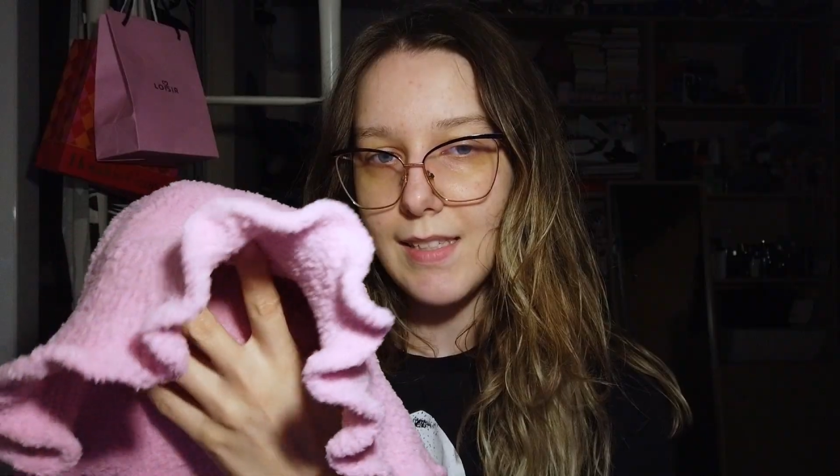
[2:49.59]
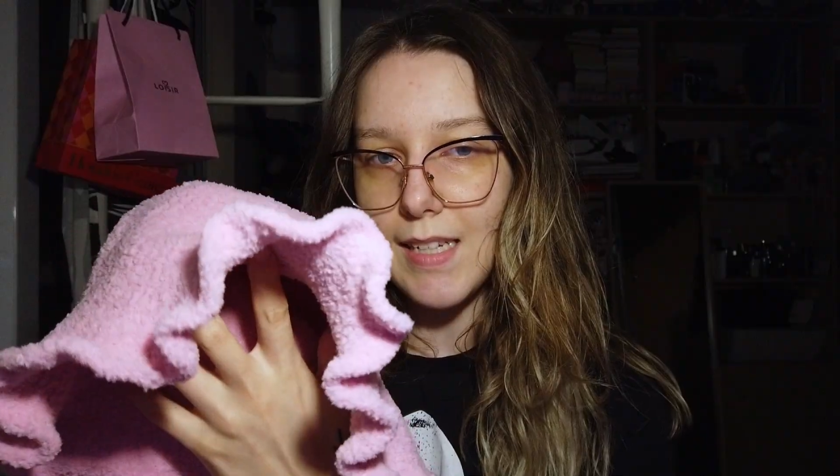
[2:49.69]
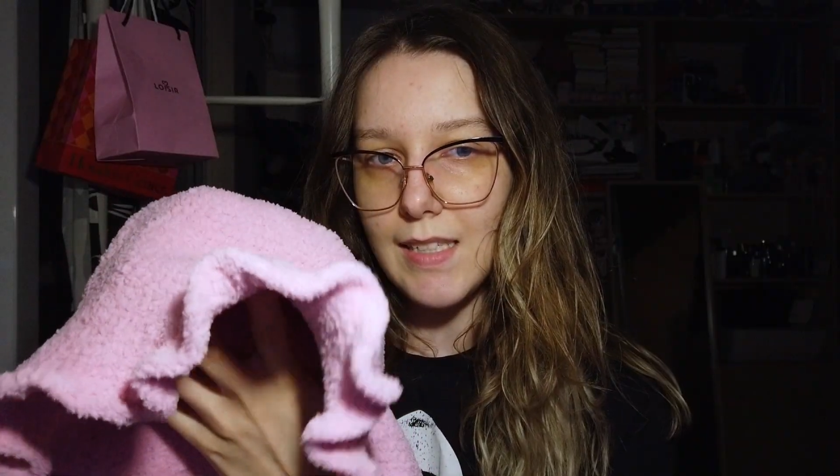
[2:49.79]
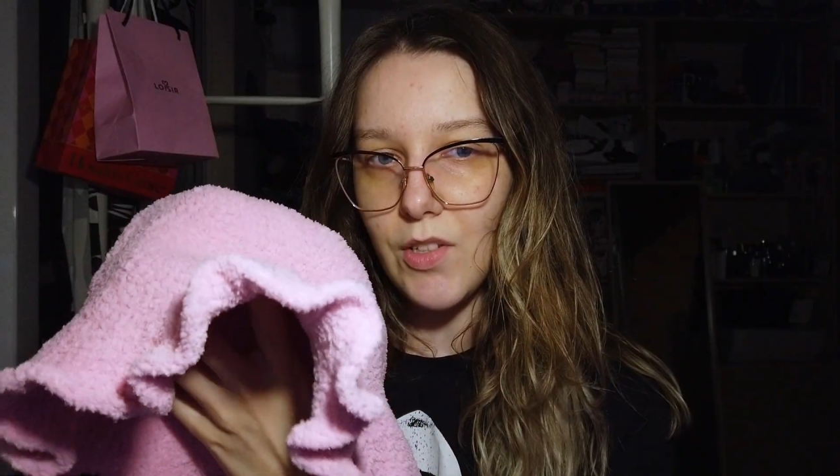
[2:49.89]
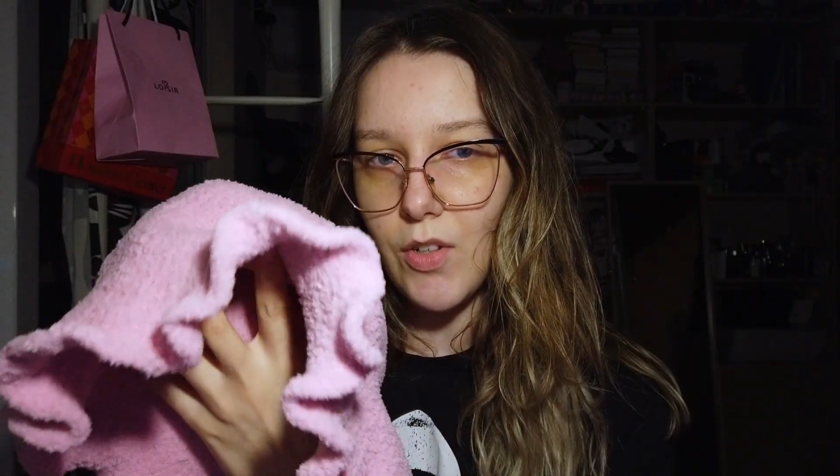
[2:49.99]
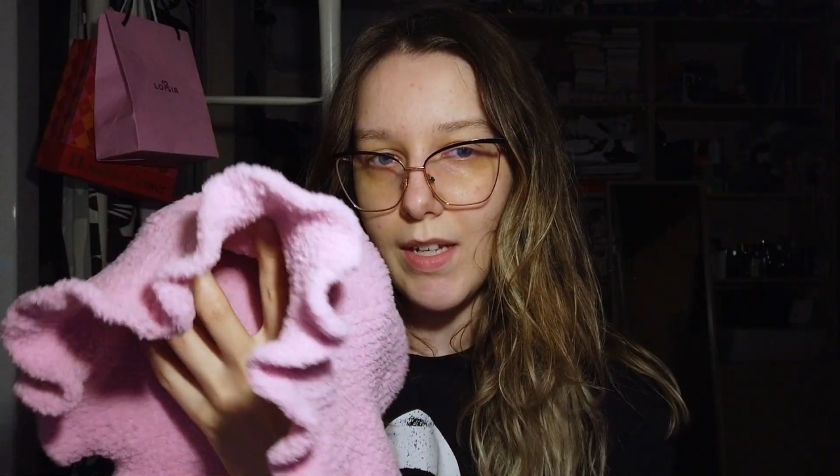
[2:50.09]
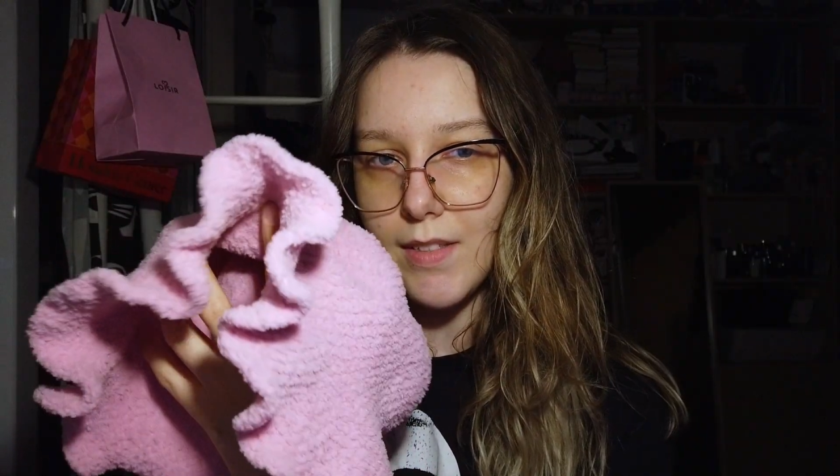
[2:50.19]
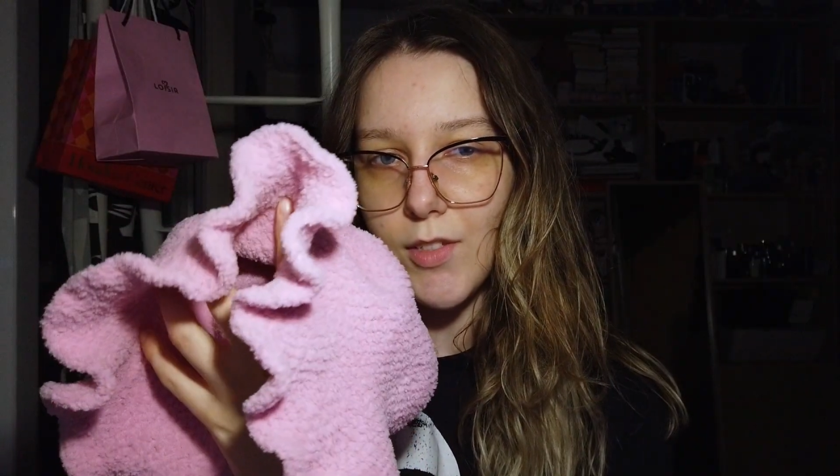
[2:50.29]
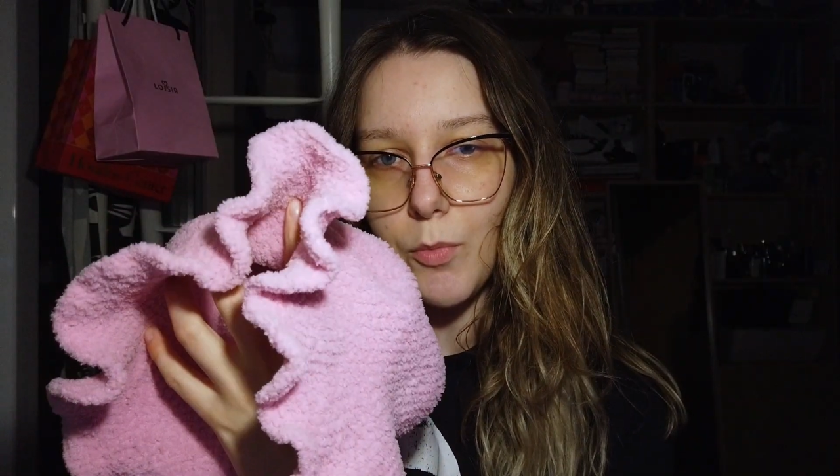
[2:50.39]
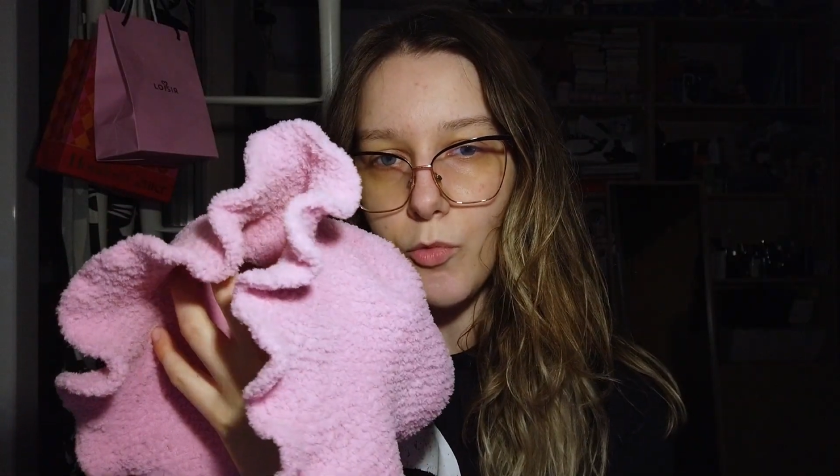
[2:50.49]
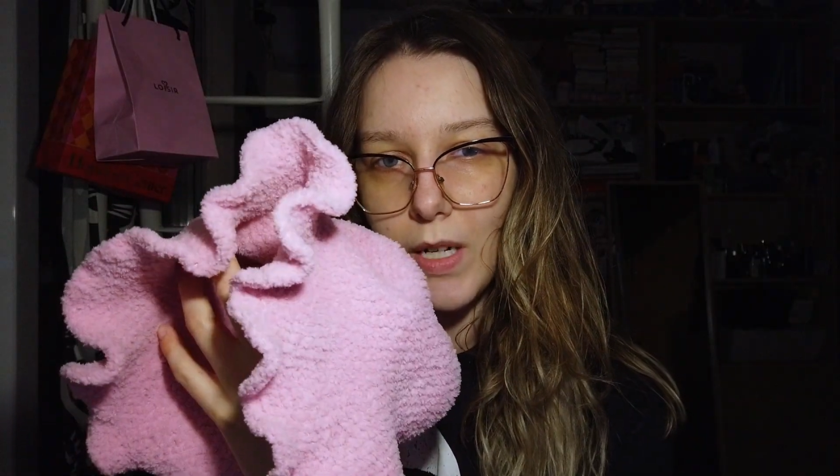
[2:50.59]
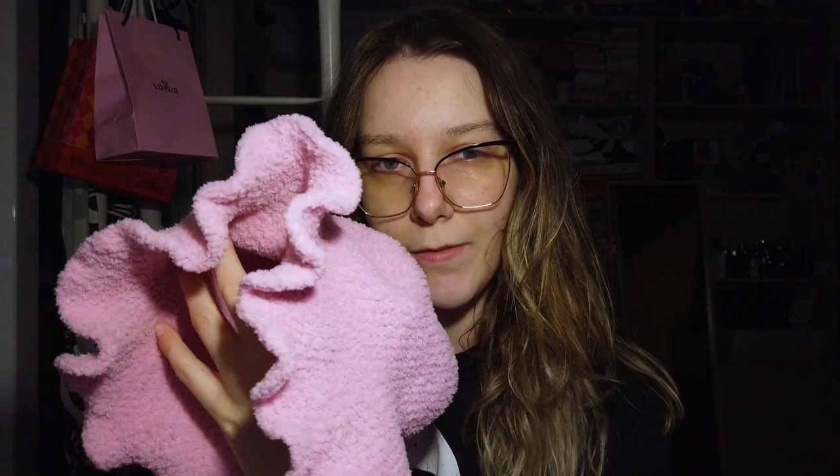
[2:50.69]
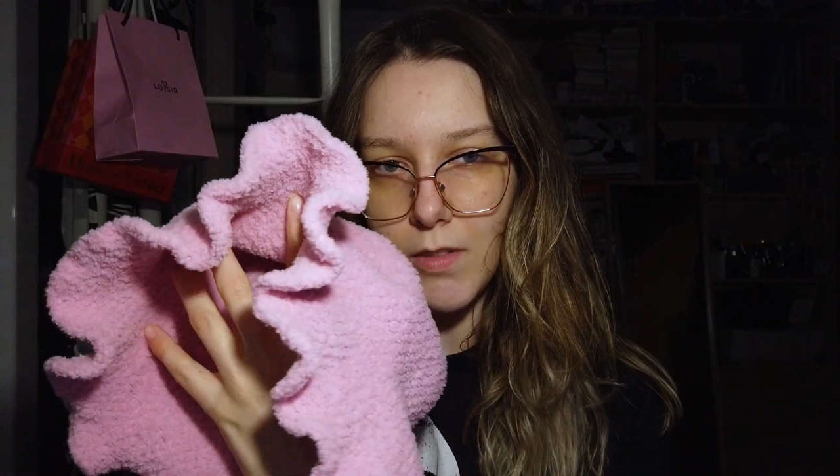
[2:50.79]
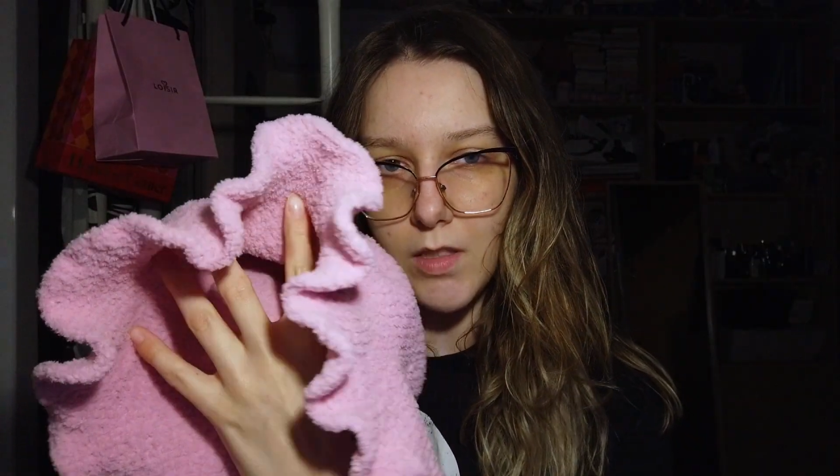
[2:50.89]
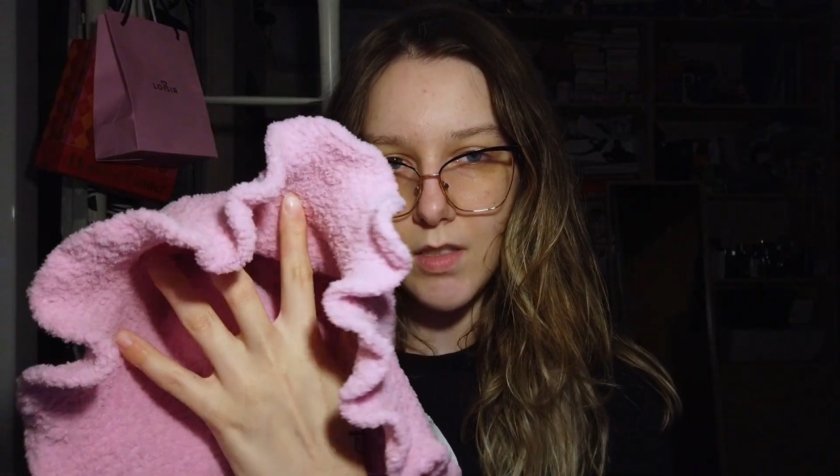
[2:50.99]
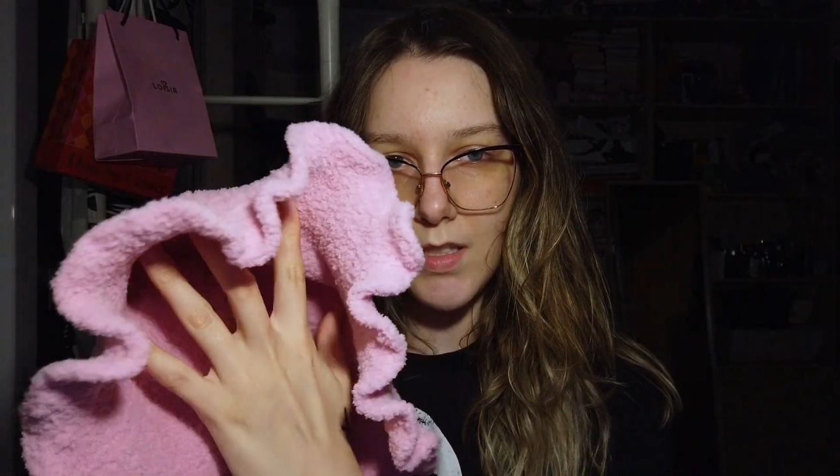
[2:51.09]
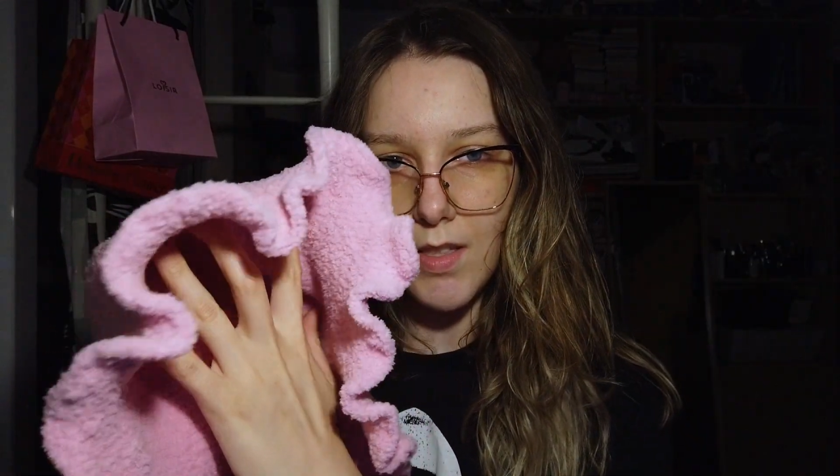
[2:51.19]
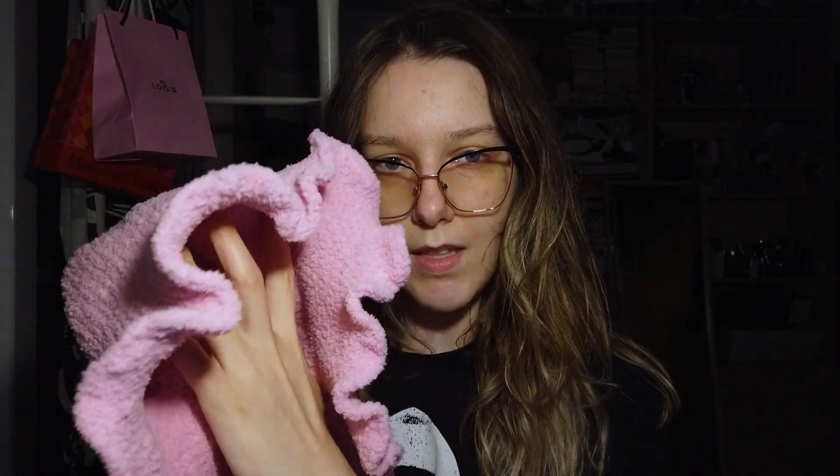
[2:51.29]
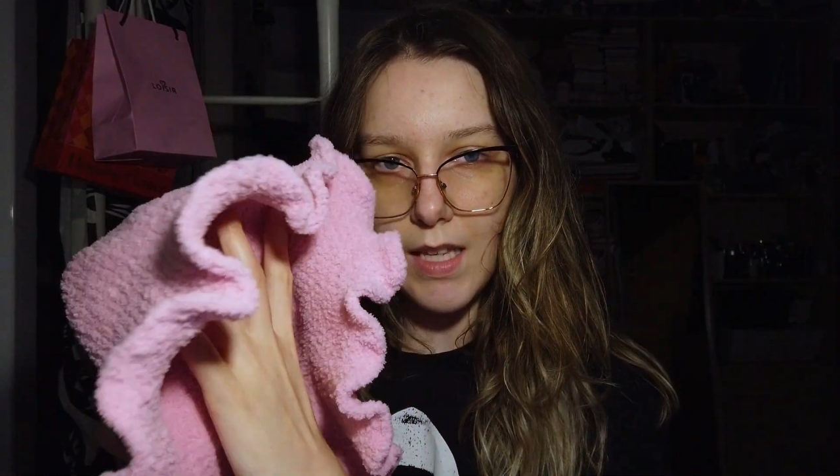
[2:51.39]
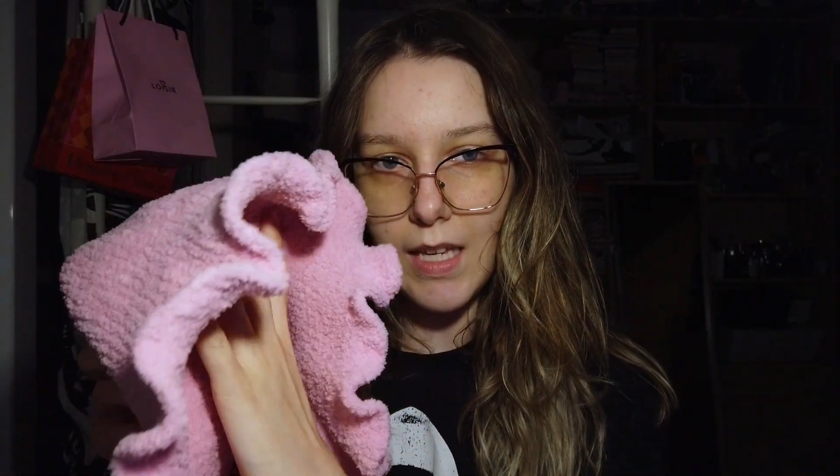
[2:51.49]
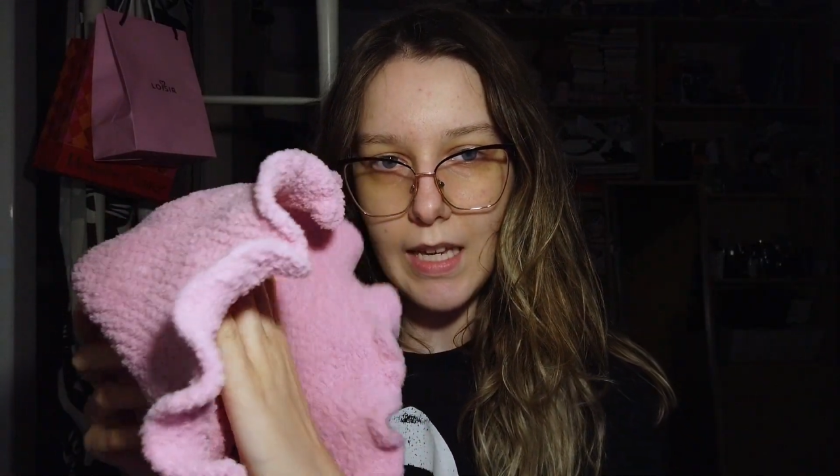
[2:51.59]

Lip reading: decided to add some ruffles to the